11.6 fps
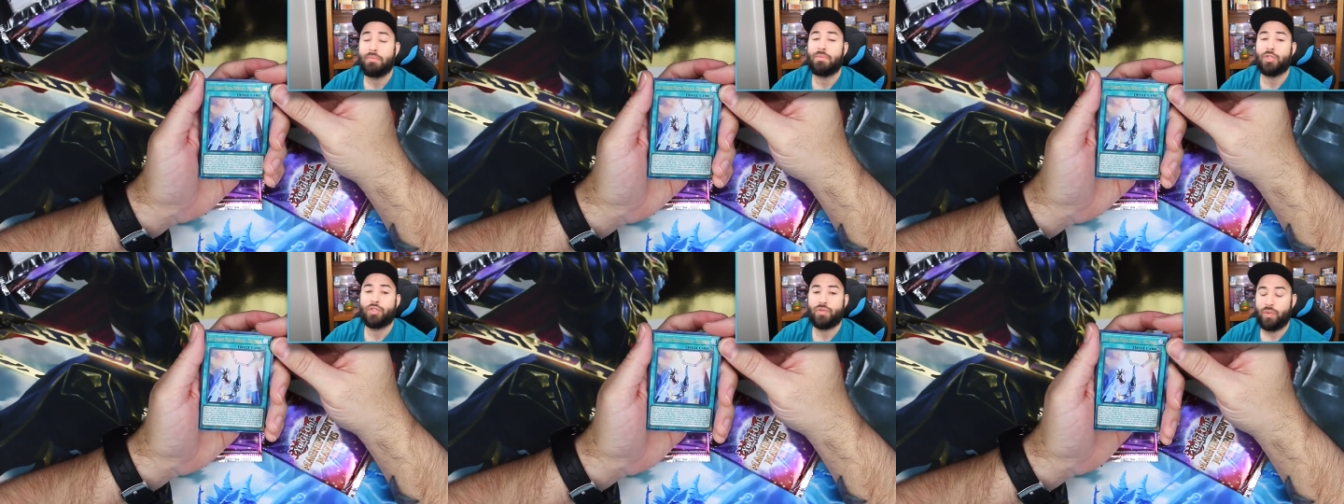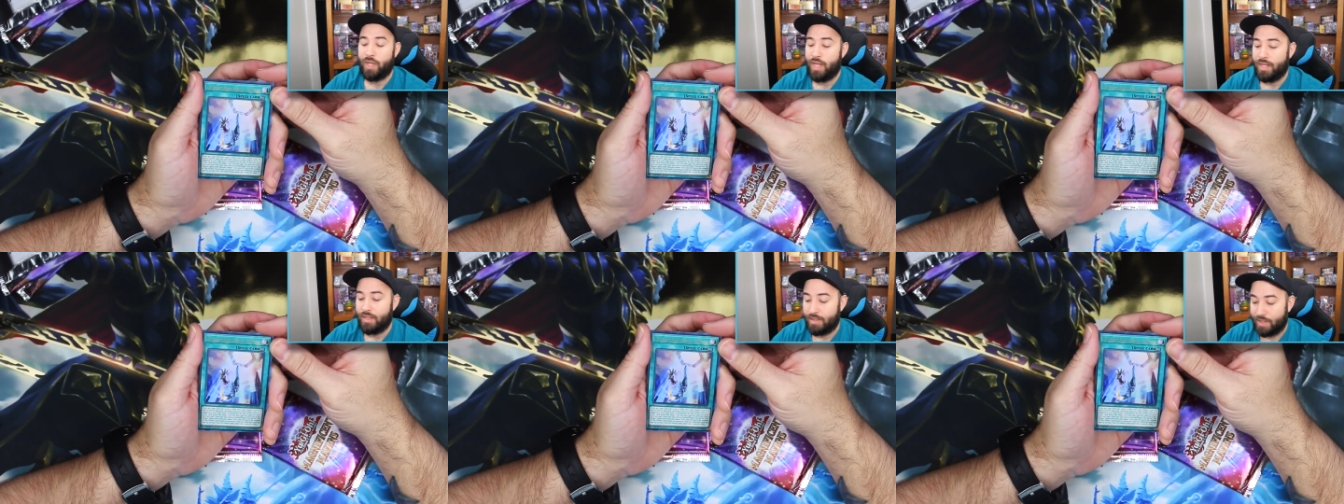Multi Rule.
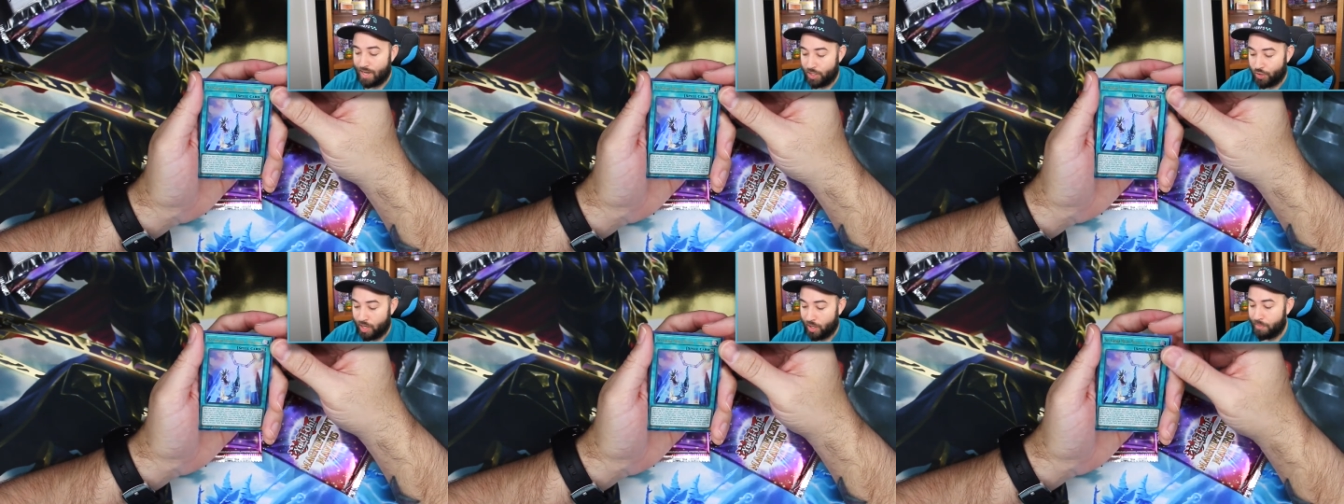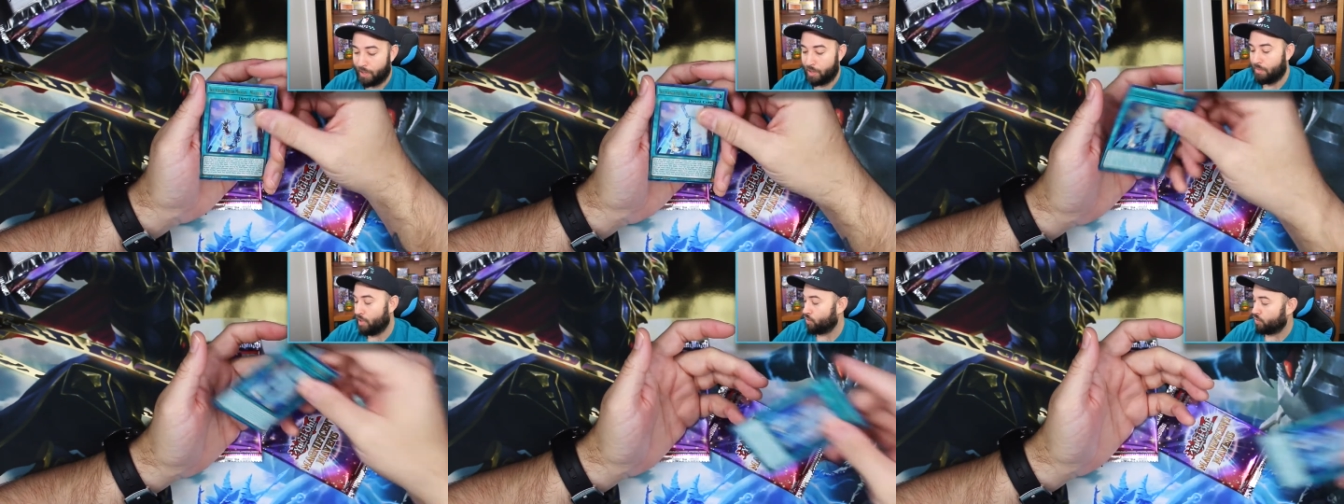Sky Striker Mega
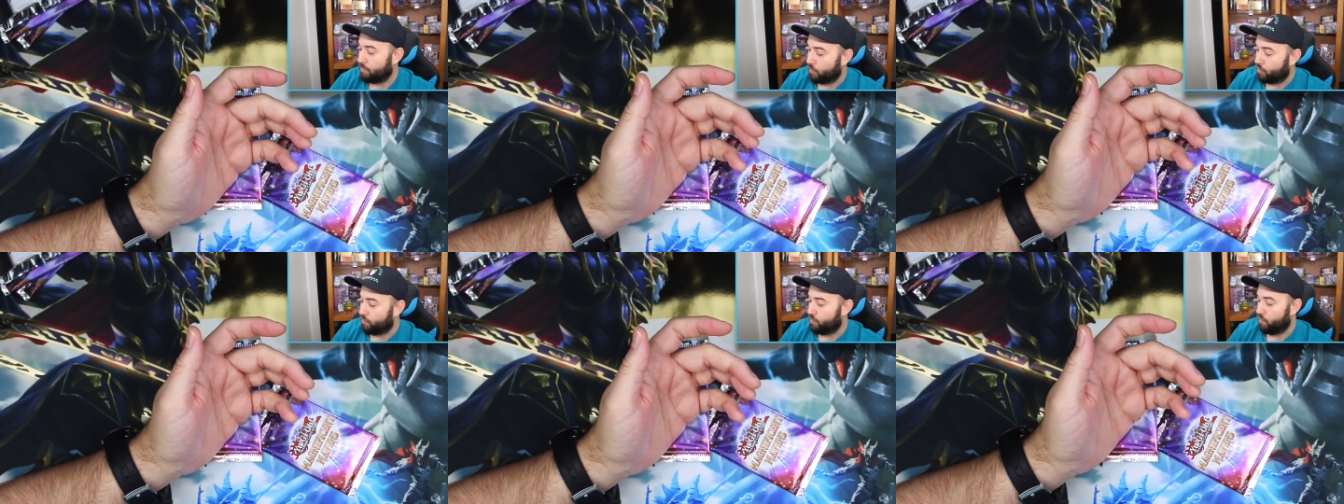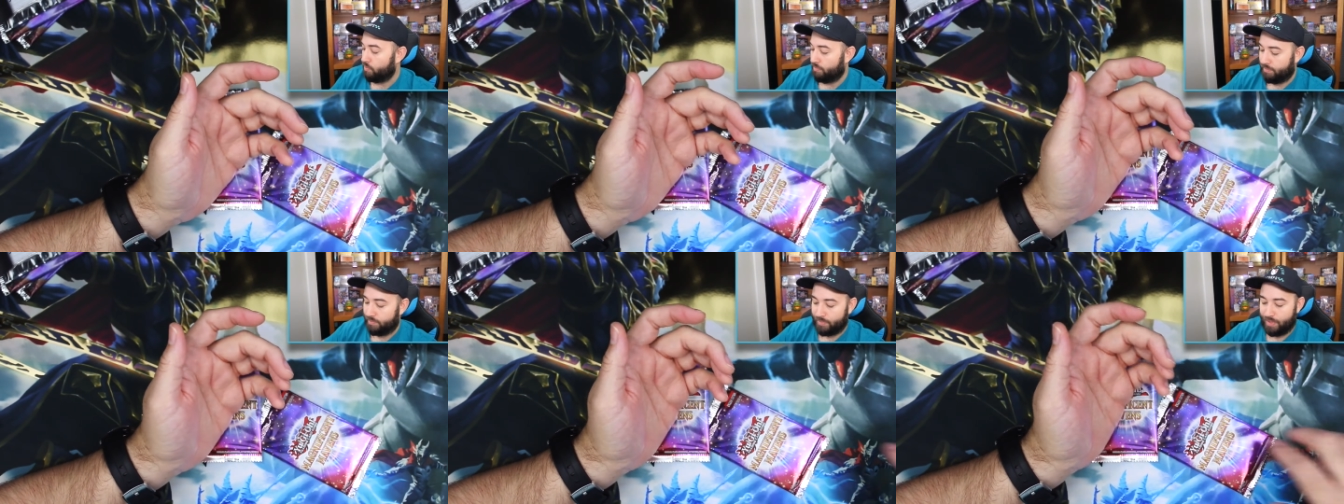Modules Multi Rule.
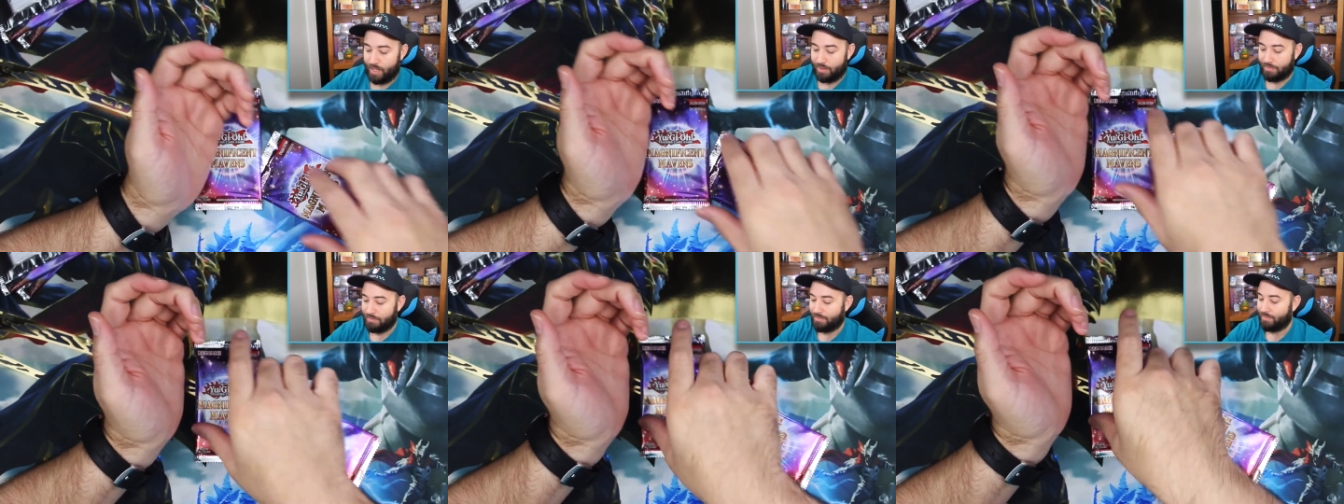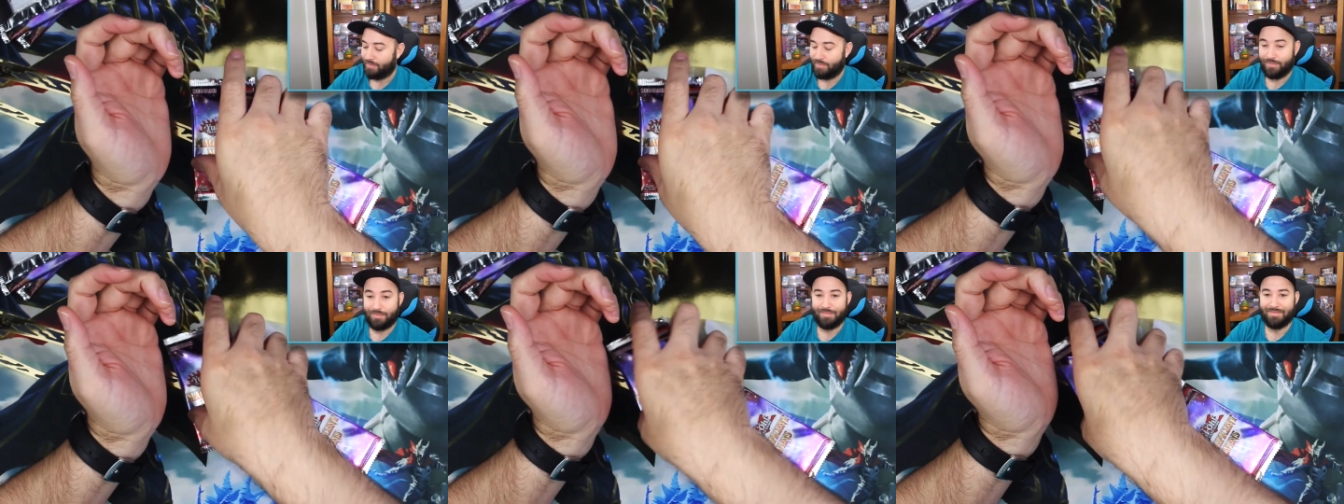Ah.
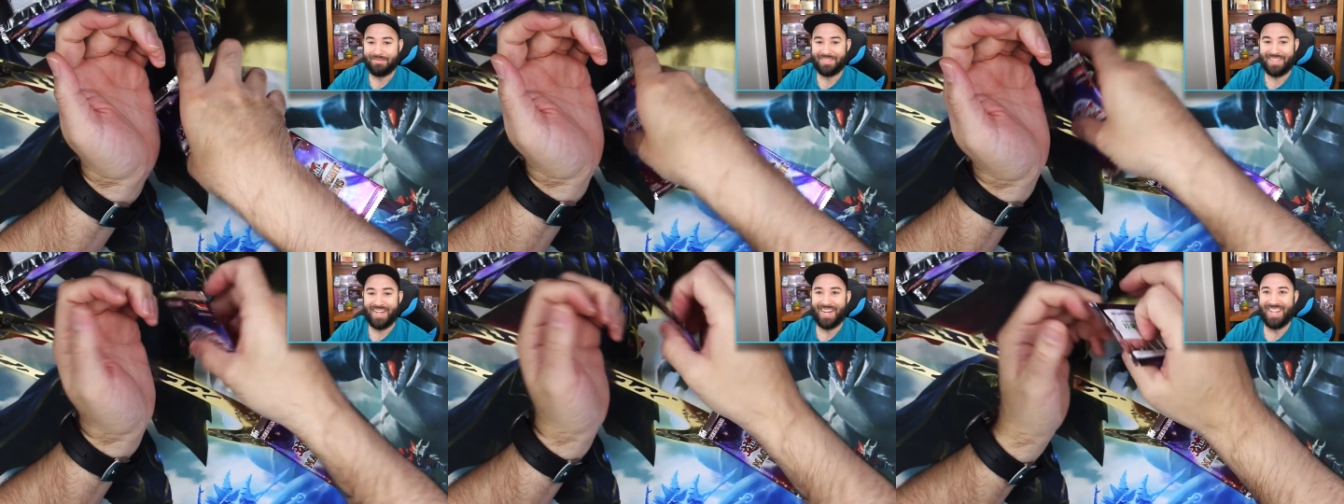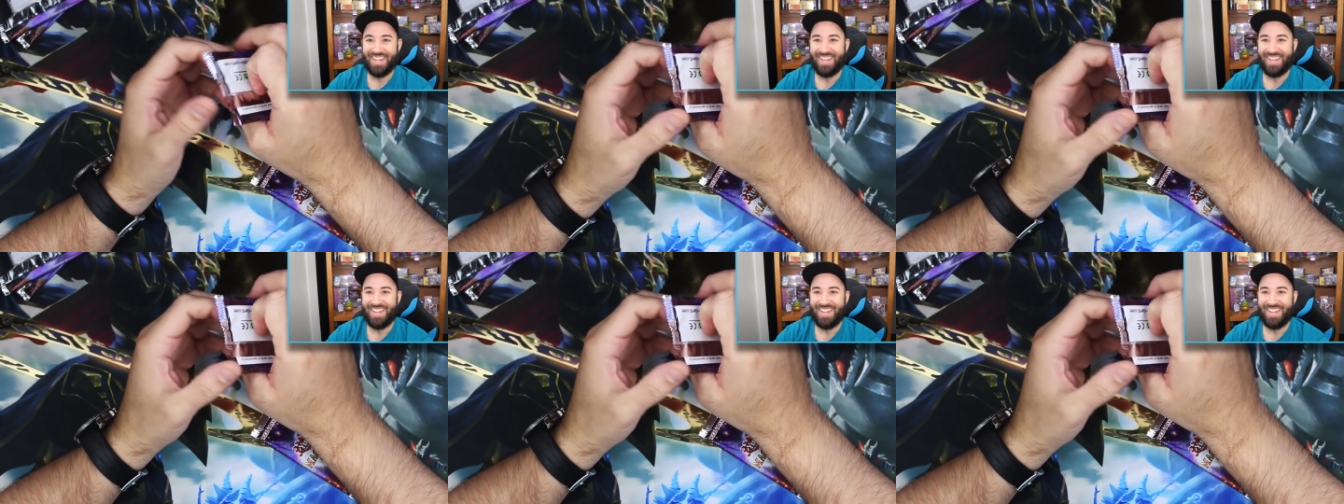Got it.